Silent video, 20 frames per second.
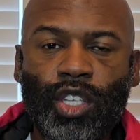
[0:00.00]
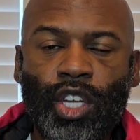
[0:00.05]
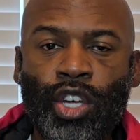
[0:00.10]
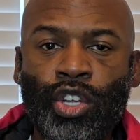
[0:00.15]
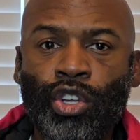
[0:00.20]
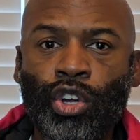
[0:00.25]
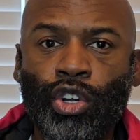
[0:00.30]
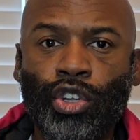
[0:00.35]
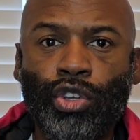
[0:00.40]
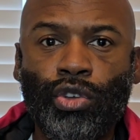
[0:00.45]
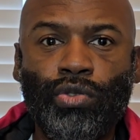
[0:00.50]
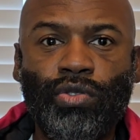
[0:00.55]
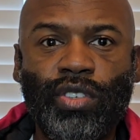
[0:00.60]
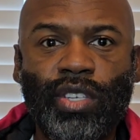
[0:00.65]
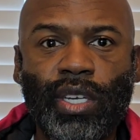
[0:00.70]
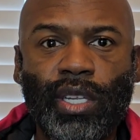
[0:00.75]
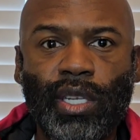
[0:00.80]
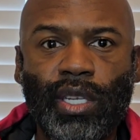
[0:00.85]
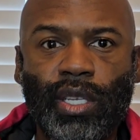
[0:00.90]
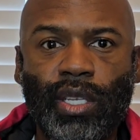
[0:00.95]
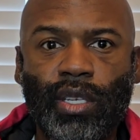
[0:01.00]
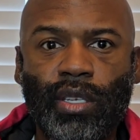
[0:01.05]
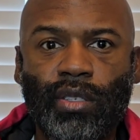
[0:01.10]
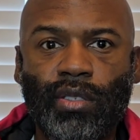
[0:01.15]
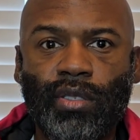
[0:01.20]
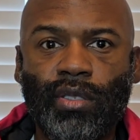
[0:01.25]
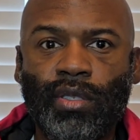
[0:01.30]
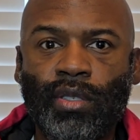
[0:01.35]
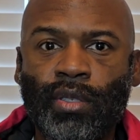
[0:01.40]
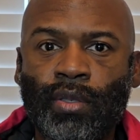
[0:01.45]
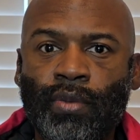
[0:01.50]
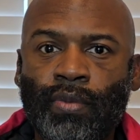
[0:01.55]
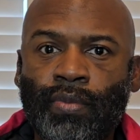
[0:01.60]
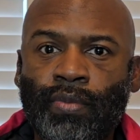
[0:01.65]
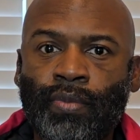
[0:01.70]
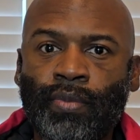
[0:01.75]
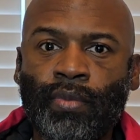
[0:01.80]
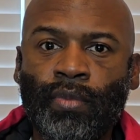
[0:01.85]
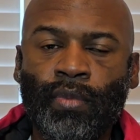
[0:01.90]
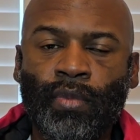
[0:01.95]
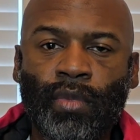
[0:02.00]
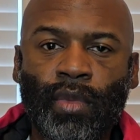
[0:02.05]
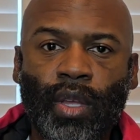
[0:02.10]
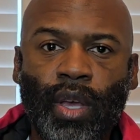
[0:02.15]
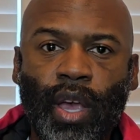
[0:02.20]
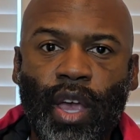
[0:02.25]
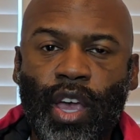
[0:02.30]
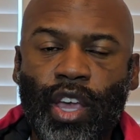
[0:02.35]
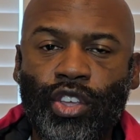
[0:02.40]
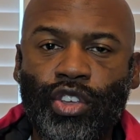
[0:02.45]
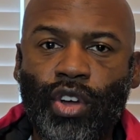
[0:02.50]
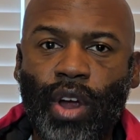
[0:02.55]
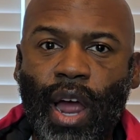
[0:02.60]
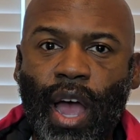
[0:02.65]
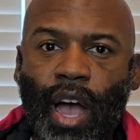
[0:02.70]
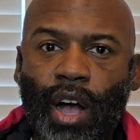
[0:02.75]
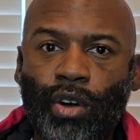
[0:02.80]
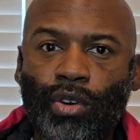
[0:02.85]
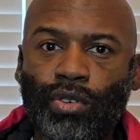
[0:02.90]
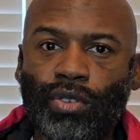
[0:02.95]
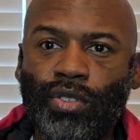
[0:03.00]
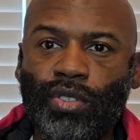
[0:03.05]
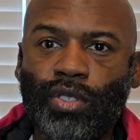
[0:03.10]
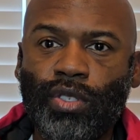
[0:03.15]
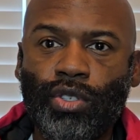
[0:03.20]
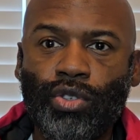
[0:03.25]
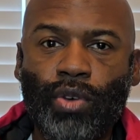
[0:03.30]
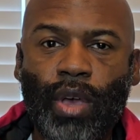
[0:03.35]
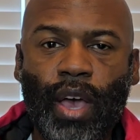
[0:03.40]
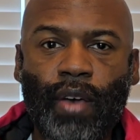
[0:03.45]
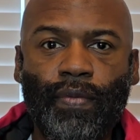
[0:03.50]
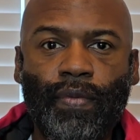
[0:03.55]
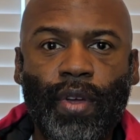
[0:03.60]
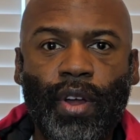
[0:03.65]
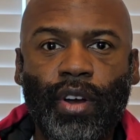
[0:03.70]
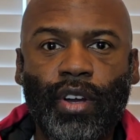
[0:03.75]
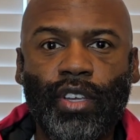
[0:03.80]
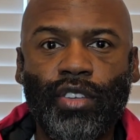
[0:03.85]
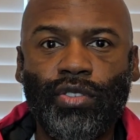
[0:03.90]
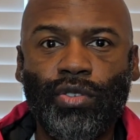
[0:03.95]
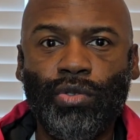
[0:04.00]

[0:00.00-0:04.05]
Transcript: your utilities in your house, you have various